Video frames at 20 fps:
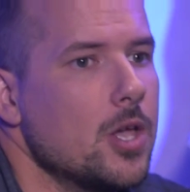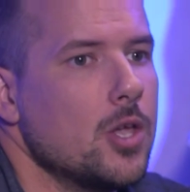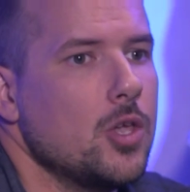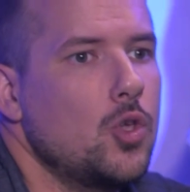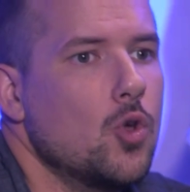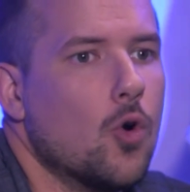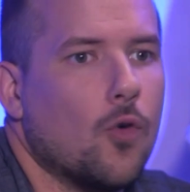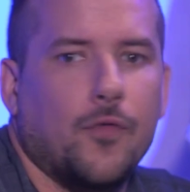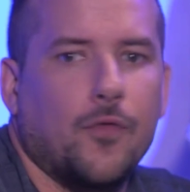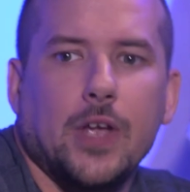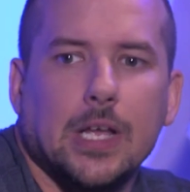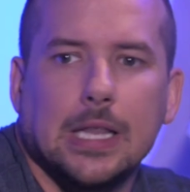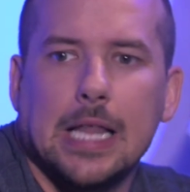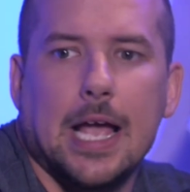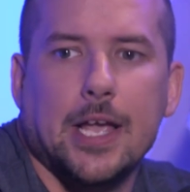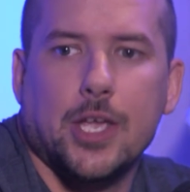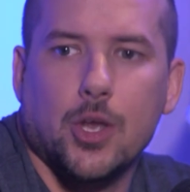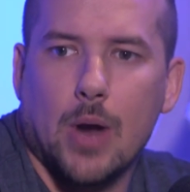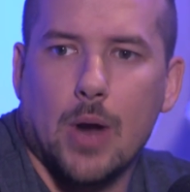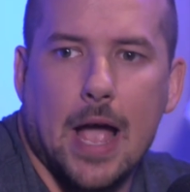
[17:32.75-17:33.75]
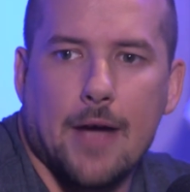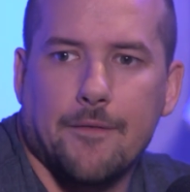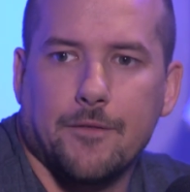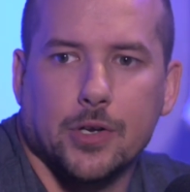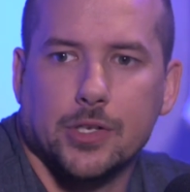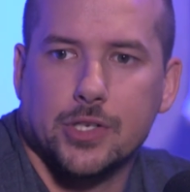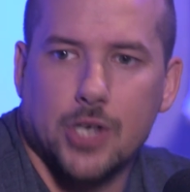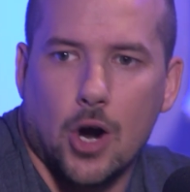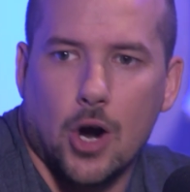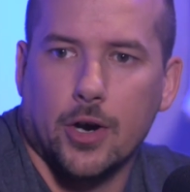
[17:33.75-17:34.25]
you'll feel like your
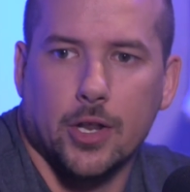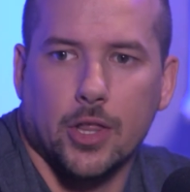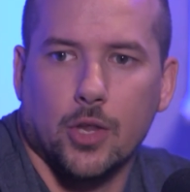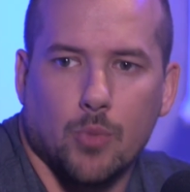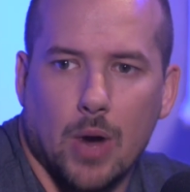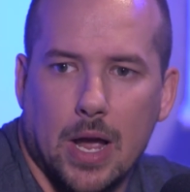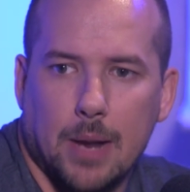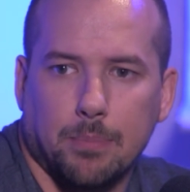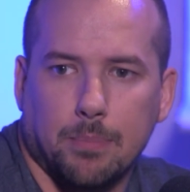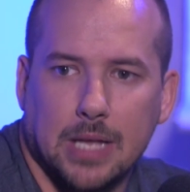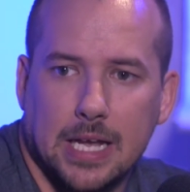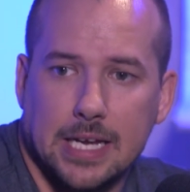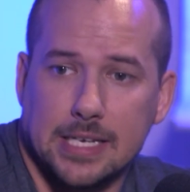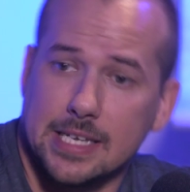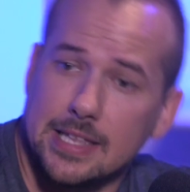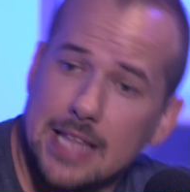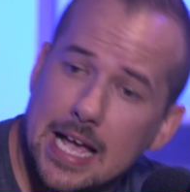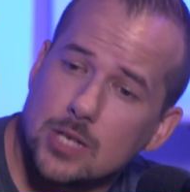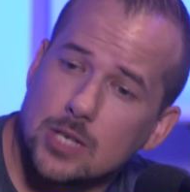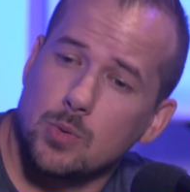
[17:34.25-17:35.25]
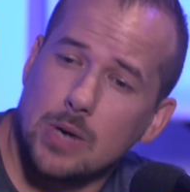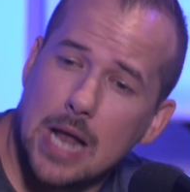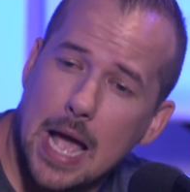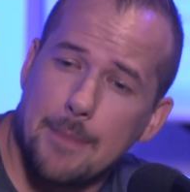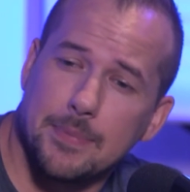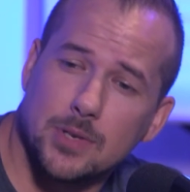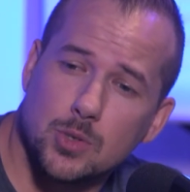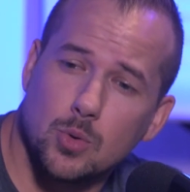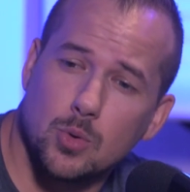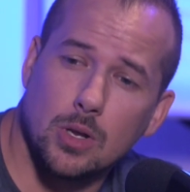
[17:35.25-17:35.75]
efforts aren't in the right place. Mm-hmm. And that's what
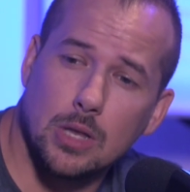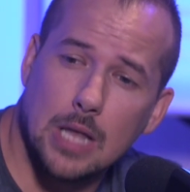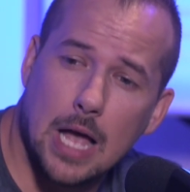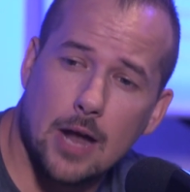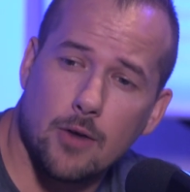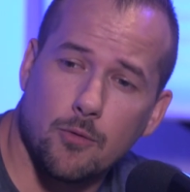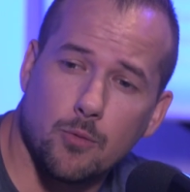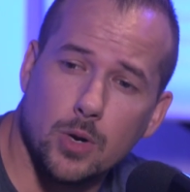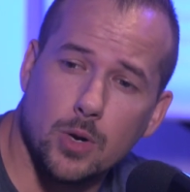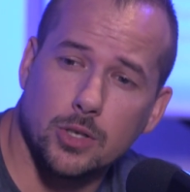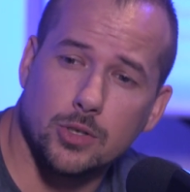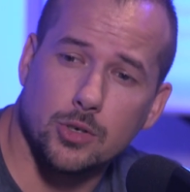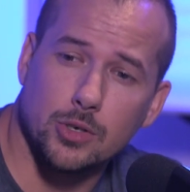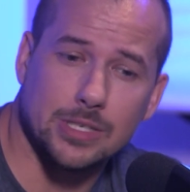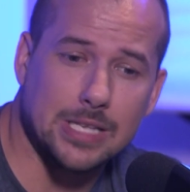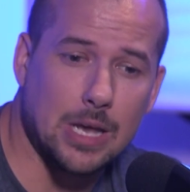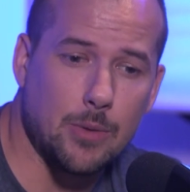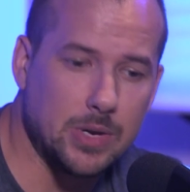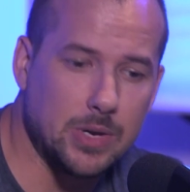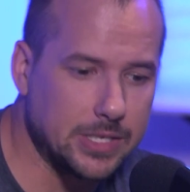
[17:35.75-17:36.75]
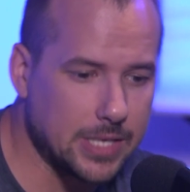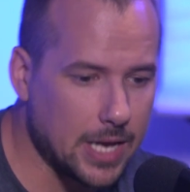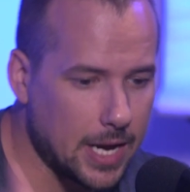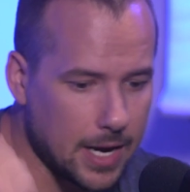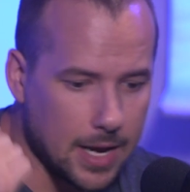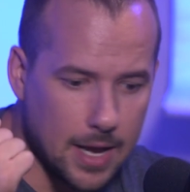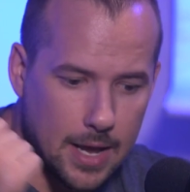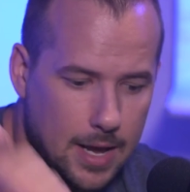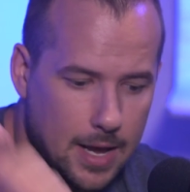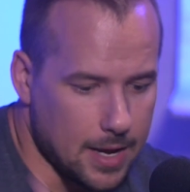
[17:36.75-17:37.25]
happens with a lot of realtors that we
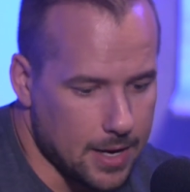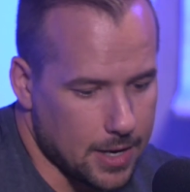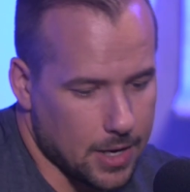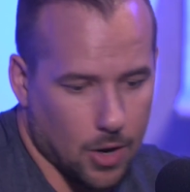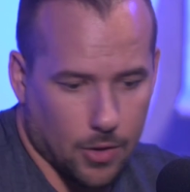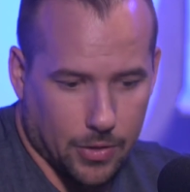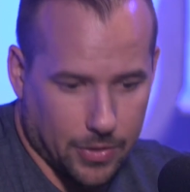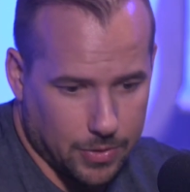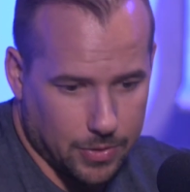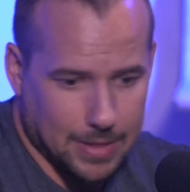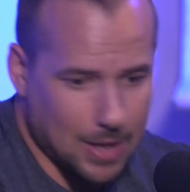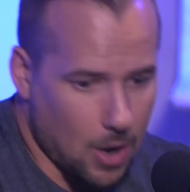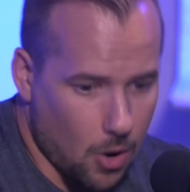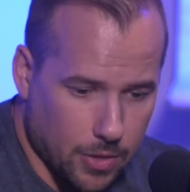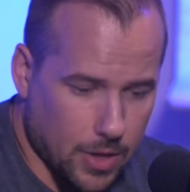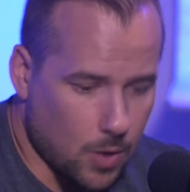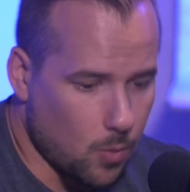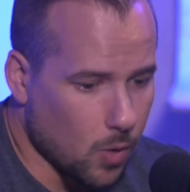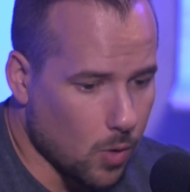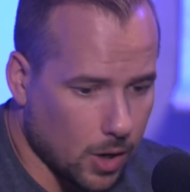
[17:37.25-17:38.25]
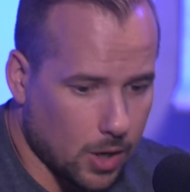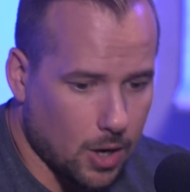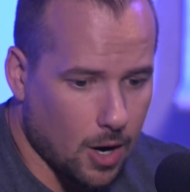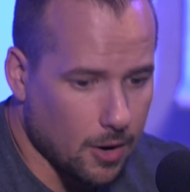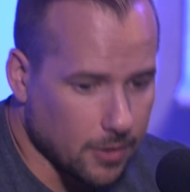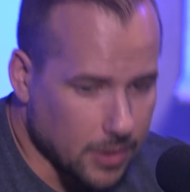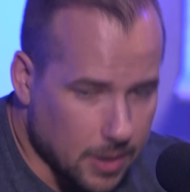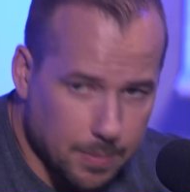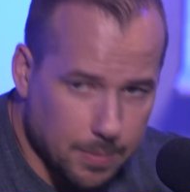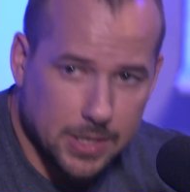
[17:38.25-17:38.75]
say, you know, oh, they work
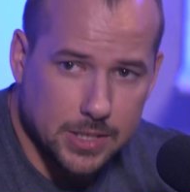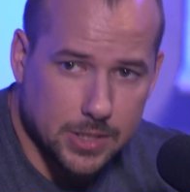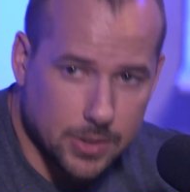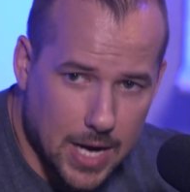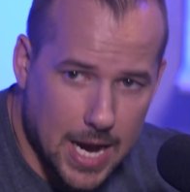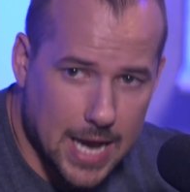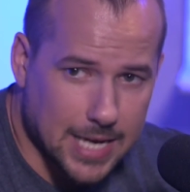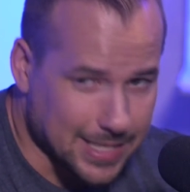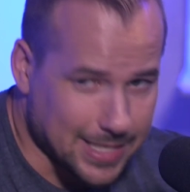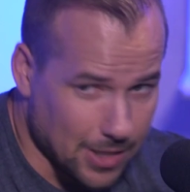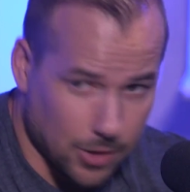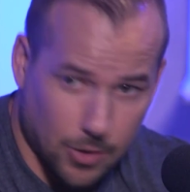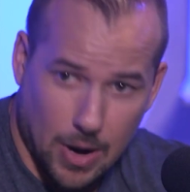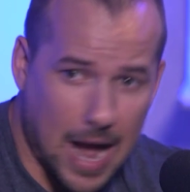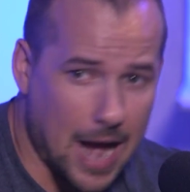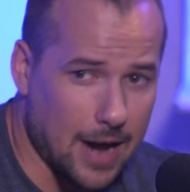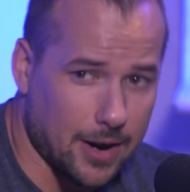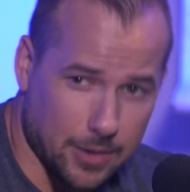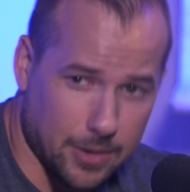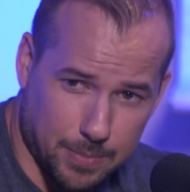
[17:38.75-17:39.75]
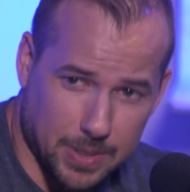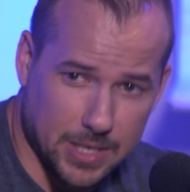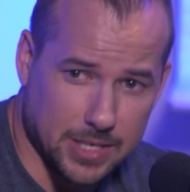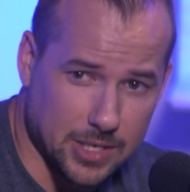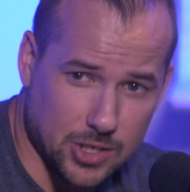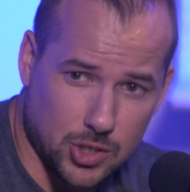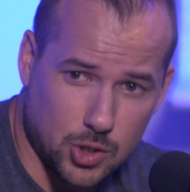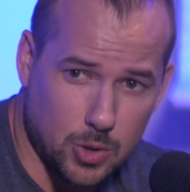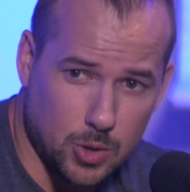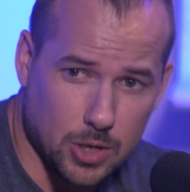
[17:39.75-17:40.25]
hard, they bust their ass, and then they're out of the
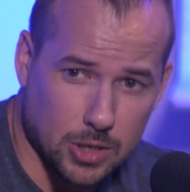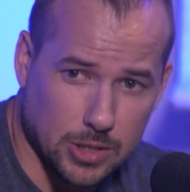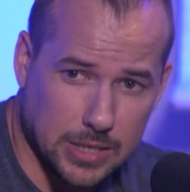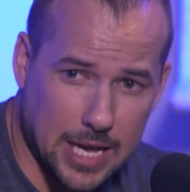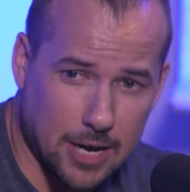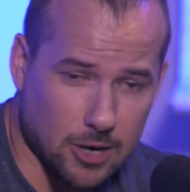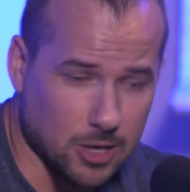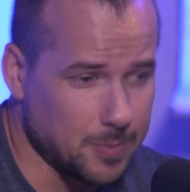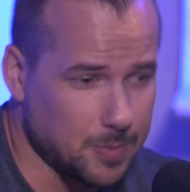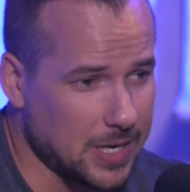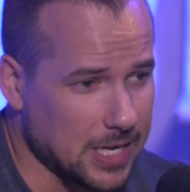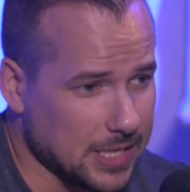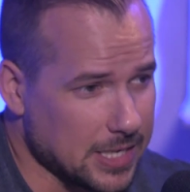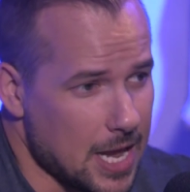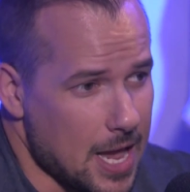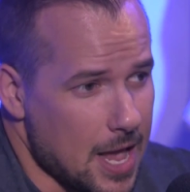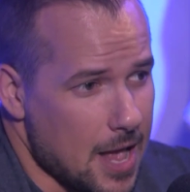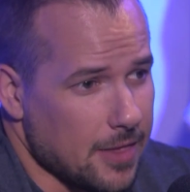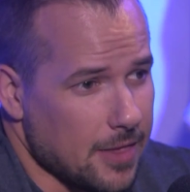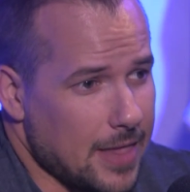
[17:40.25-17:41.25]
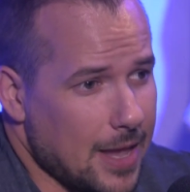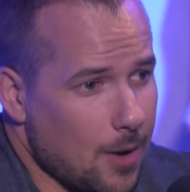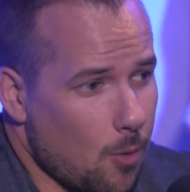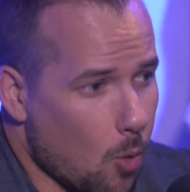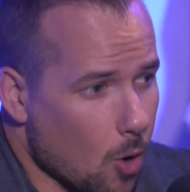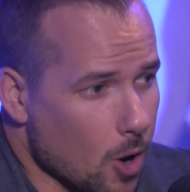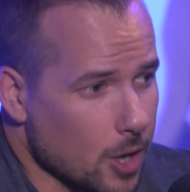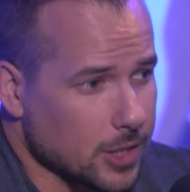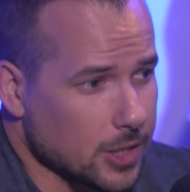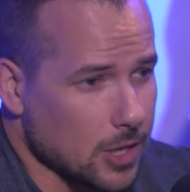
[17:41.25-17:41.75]
business two years yep. later. It's because they
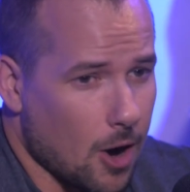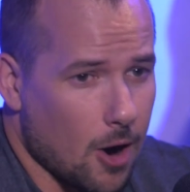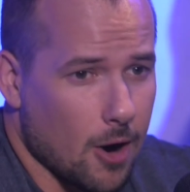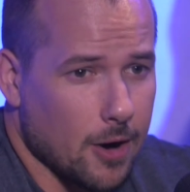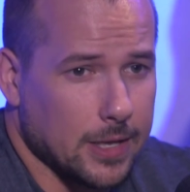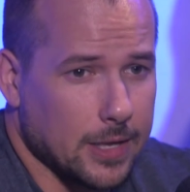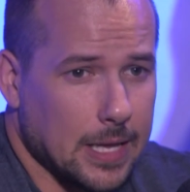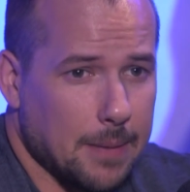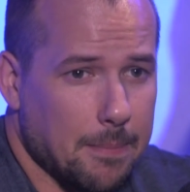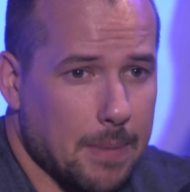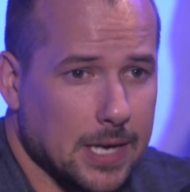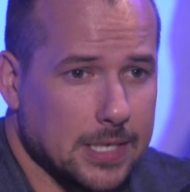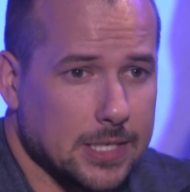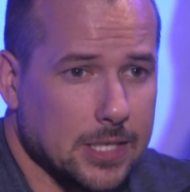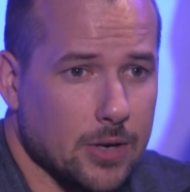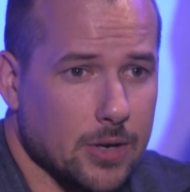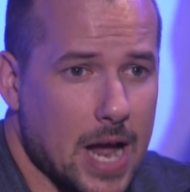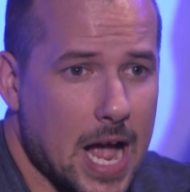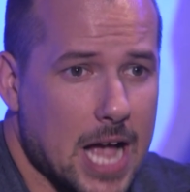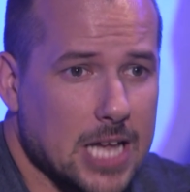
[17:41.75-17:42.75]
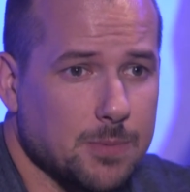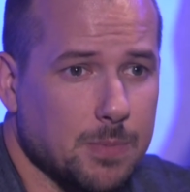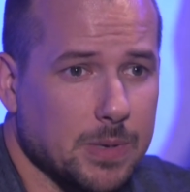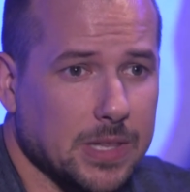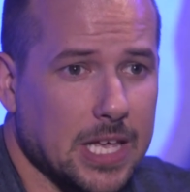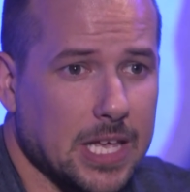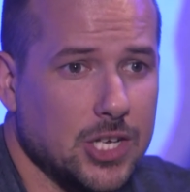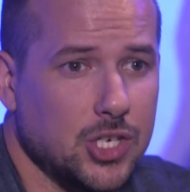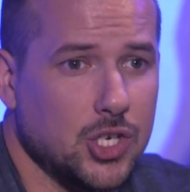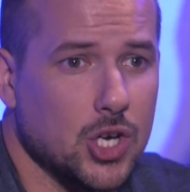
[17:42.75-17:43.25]
worked hard and they busted their ass,
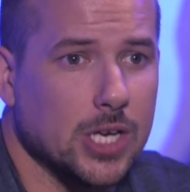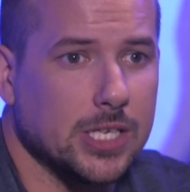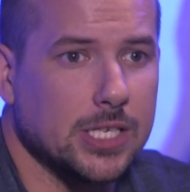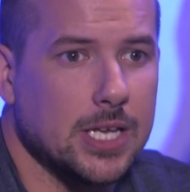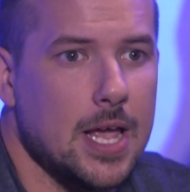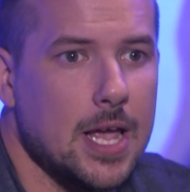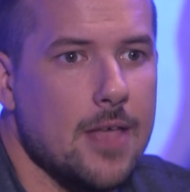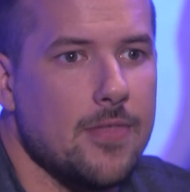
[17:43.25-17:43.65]
but they just,